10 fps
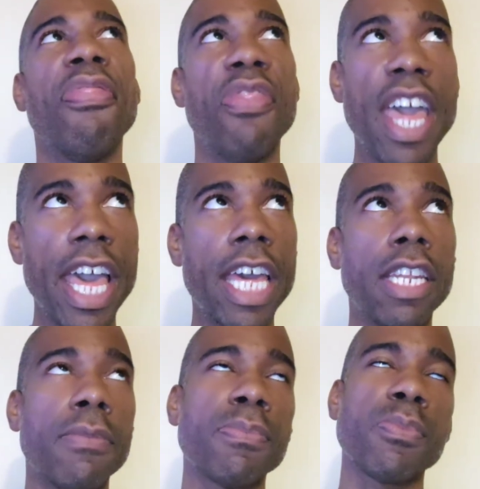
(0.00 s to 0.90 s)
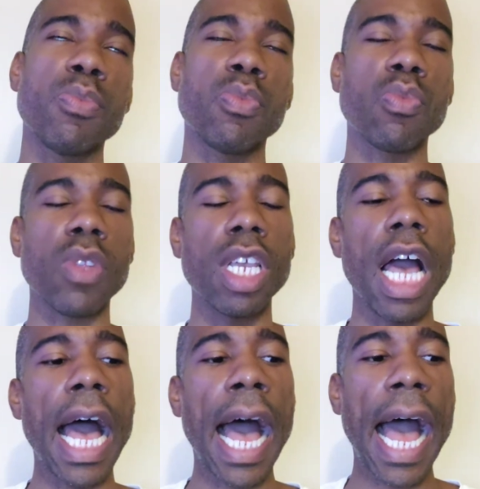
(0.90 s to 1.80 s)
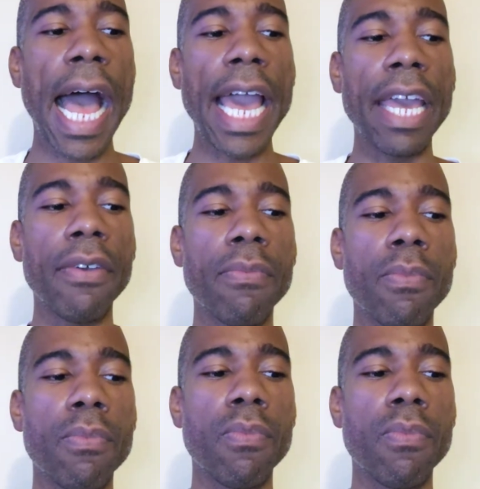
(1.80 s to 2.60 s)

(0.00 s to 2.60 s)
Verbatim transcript: and then I,